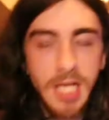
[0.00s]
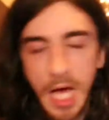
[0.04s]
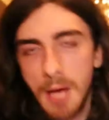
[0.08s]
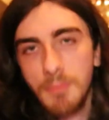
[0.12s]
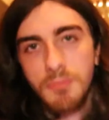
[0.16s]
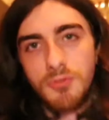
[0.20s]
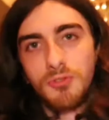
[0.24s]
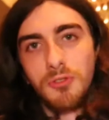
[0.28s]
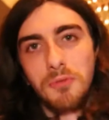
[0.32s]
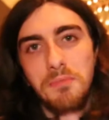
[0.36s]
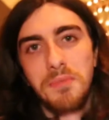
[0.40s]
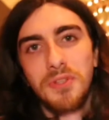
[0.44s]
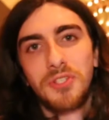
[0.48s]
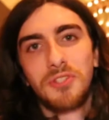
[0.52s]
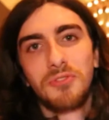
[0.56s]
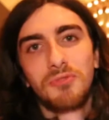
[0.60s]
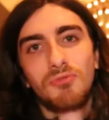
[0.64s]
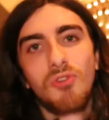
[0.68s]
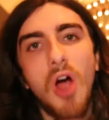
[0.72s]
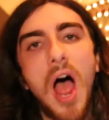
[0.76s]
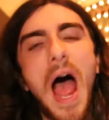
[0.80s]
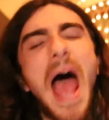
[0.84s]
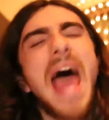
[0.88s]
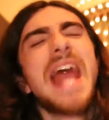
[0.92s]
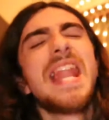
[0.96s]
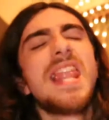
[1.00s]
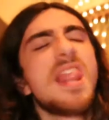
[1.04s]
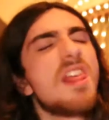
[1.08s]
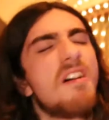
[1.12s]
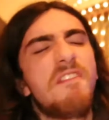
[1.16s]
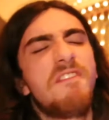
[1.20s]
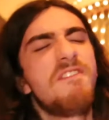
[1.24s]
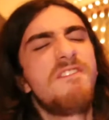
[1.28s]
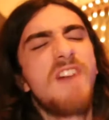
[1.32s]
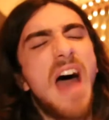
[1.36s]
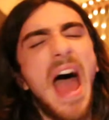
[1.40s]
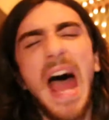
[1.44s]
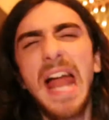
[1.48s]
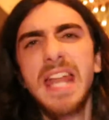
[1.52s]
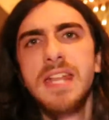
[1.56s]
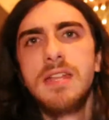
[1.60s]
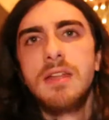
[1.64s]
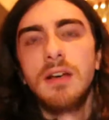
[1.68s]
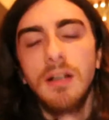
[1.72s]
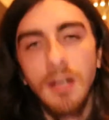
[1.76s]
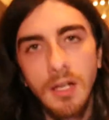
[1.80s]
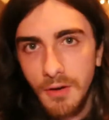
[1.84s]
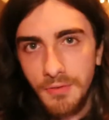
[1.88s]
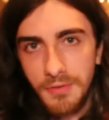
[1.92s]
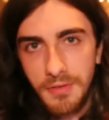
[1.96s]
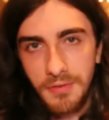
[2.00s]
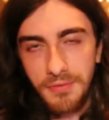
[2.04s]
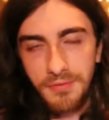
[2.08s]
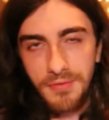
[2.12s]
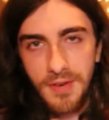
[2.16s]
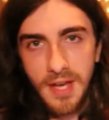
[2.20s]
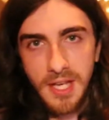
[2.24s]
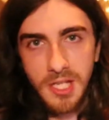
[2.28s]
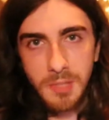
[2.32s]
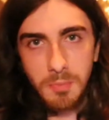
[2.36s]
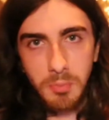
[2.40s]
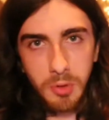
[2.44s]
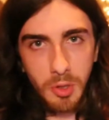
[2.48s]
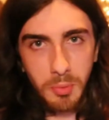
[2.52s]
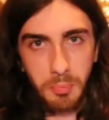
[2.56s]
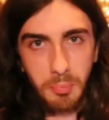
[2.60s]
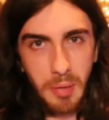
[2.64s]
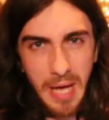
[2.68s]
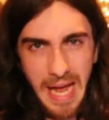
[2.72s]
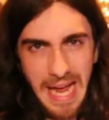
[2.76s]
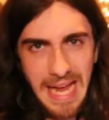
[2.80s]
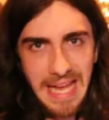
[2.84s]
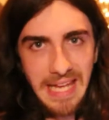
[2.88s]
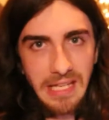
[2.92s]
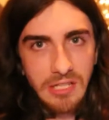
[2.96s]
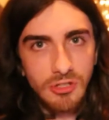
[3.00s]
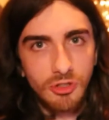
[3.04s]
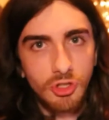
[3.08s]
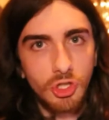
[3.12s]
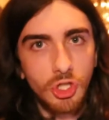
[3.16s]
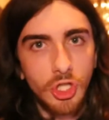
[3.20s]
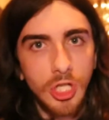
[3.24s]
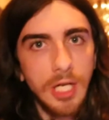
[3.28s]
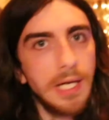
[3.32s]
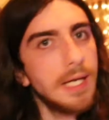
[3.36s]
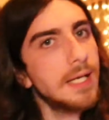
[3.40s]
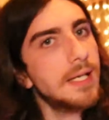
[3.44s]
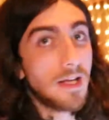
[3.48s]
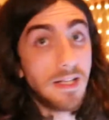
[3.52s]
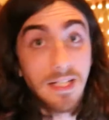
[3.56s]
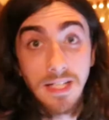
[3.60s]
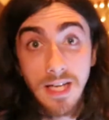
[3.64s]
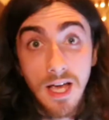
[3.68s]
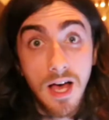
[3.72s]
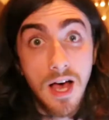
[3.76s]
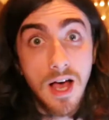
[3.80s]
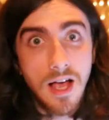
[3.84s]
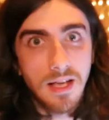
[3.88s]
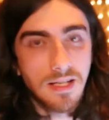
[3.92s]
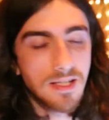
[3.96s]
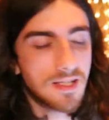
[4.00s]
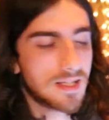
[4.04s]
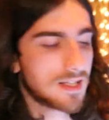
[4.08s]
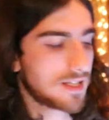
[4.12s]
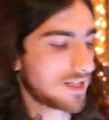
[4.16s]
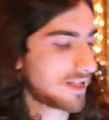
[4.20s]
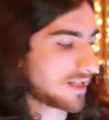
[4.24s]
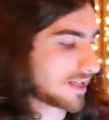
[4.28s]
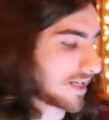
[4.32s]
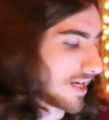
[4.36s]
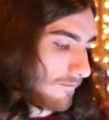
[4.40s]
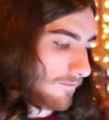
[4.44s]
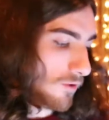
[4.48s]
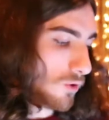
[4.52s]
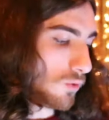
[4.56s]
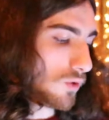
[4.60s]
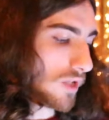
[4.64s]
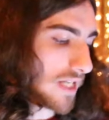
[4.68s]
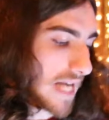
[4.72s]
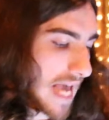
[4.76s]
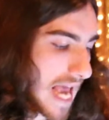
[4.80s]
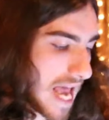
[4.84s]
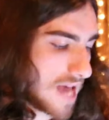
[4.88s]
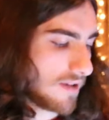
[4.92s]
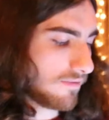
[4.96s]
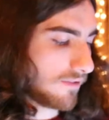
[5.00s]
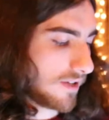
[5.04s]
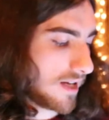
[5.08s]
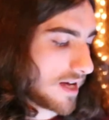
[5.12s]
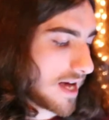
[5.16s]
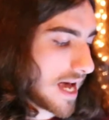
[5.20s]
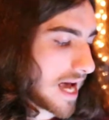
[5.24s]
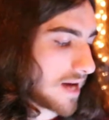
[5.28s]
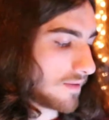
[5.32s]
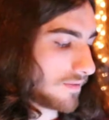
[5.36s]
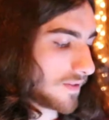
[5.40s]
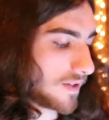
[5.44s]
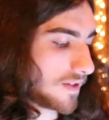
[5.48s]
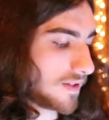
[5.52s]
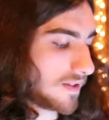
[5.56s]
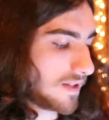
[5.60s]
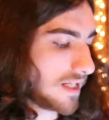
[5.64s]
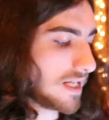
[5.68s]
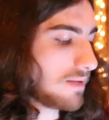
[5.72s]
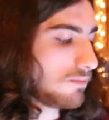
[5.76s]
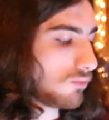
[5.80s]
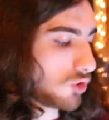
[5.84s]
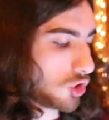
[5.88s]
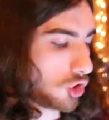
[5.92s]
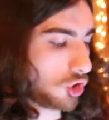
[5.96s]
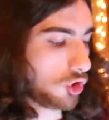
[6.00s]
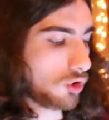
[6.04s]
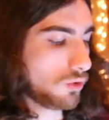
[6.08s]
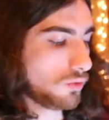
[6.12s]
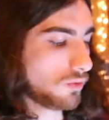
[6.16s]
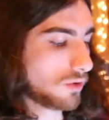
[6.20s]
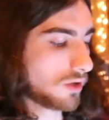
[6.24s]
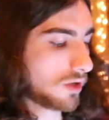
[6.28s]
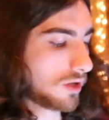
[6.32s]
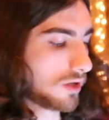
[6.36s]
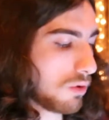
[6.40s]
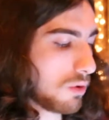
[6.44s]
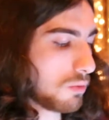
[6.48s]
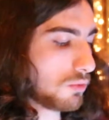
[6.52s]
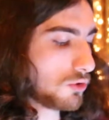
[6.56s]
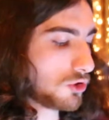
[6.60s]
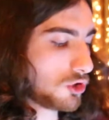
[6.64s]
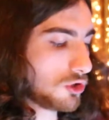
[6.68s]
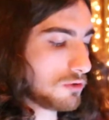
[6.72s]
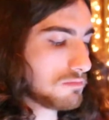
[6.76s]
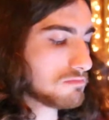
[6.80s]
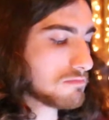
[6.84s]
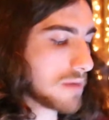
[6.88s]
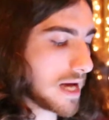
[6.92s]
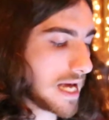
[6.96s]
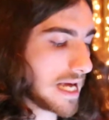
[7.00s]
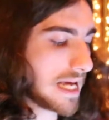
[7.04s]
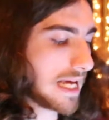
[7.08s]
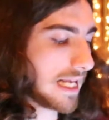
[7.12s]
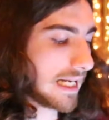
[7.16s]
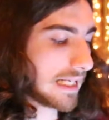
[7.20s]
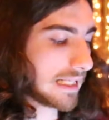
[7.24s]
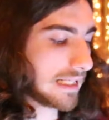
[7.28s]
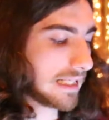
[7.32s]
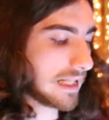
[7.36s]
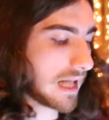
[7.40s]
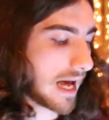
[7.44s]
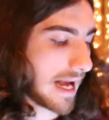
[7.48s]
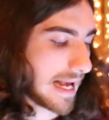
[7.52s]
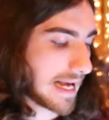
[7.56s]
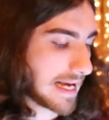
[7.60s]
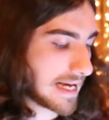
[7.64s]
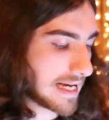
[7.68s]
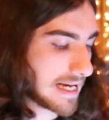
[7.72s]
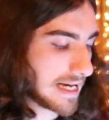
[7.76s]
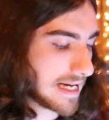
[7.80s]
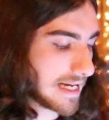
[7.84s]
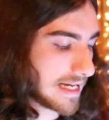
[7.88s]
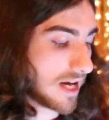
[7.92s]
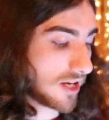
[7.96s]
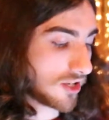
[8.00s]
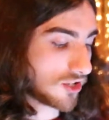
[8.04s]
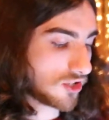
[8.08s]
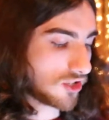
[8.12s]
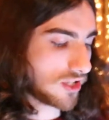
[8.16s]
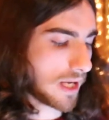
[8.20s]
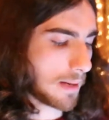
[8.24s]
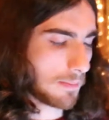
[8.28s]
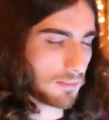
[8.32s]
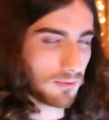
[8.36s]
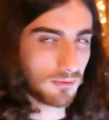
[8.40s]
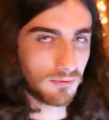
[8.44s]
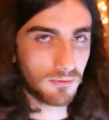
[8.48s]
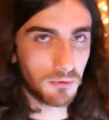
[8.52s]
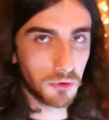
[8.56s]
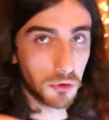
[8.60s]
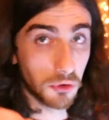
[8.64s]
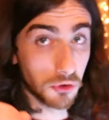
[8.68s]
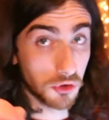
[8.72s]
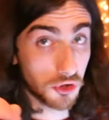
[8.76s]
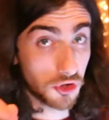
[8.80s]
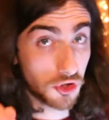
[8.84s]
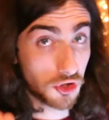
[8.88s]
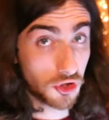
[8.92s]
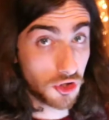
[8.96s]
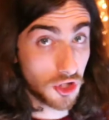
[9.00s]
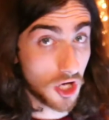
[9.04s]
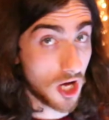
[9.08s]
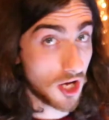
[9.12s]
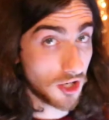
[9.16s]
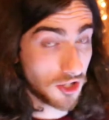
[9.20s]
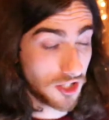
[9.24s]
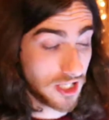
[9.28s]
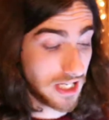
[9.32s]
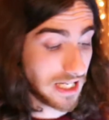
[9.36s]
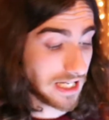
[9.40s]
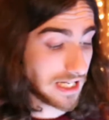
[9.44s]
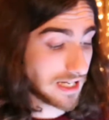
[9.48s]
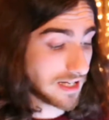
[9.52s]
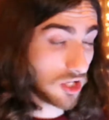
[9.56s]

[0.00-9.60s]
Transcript: comes from Mr. Ryan, the fan of the Facebook page, and he asks, if you could ever have a theme tune, what would you make it like, except for your starting